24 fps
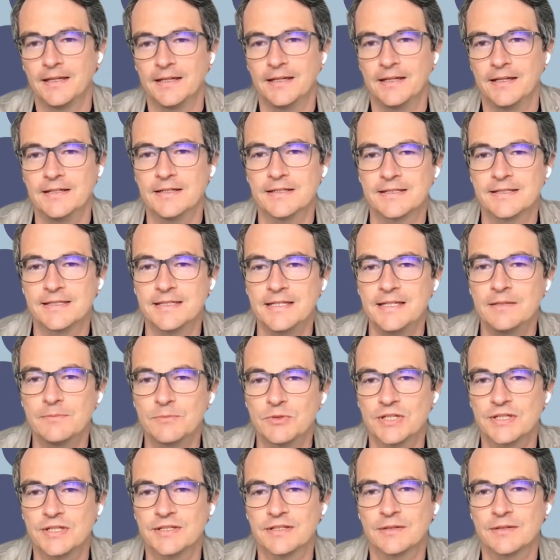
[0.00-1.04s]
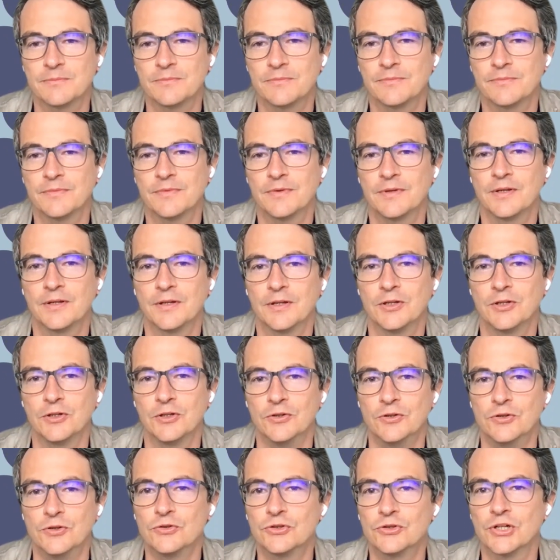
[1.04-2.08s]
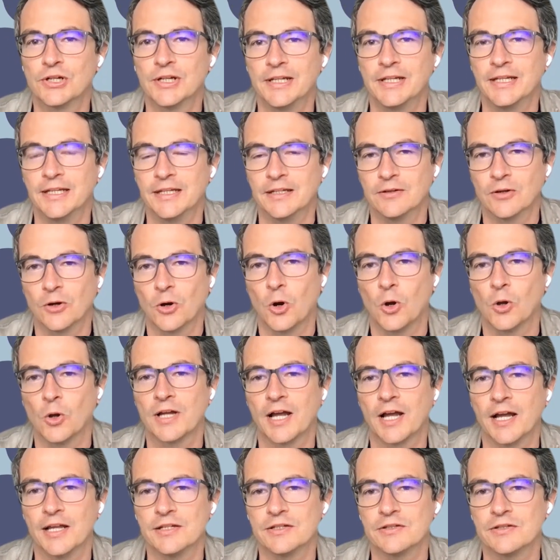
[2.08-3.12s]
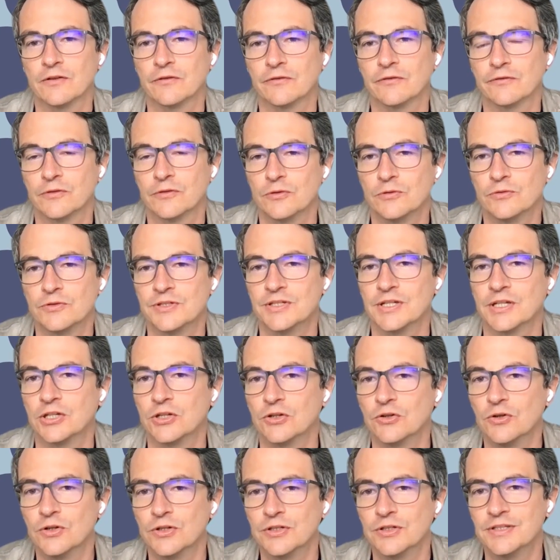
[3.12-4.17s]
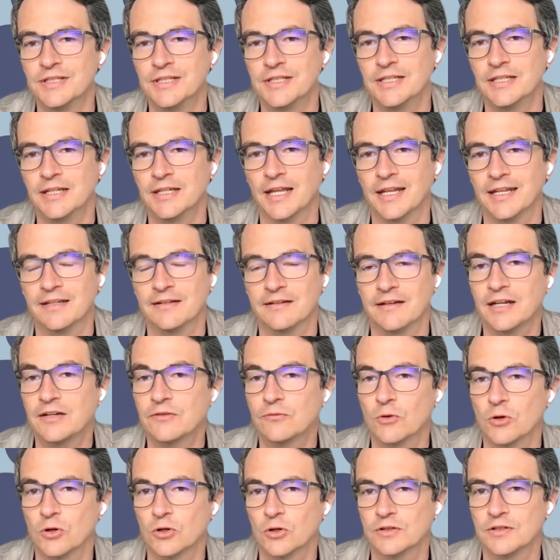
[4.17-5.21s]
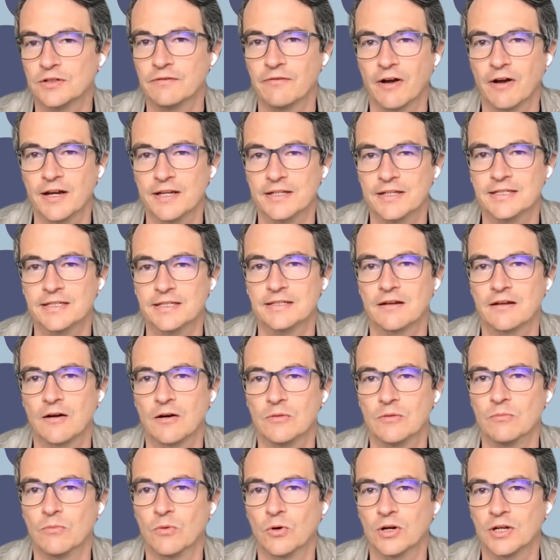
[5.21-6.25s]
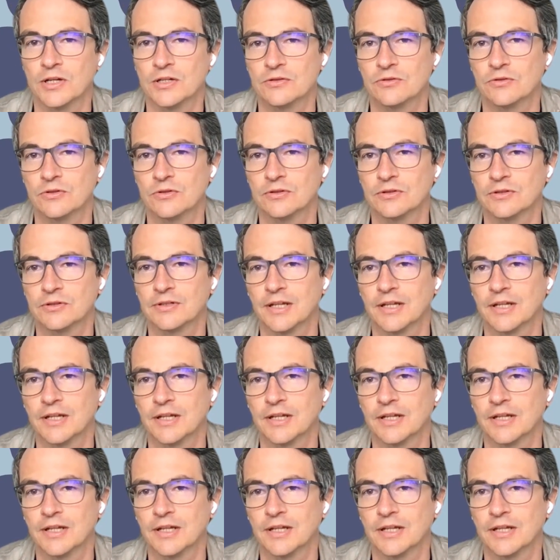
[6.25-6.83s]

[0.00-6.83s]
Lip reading: In a SIEM system, usually all kinds of security and network devices are monitored.